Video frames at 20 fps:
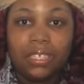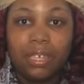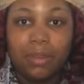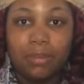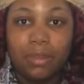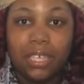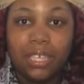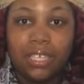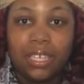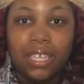I
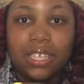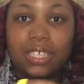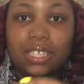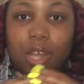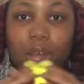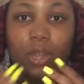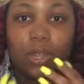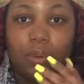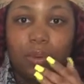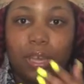mean, that's
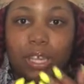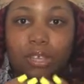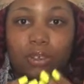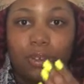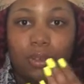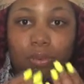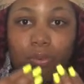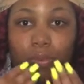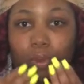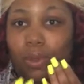the only way you
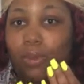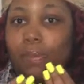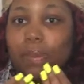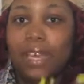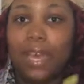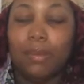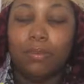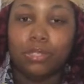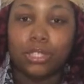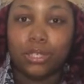will be
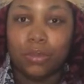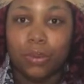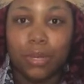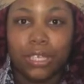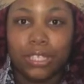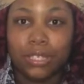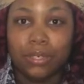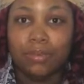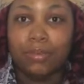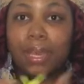able to wear
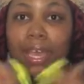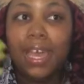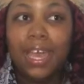them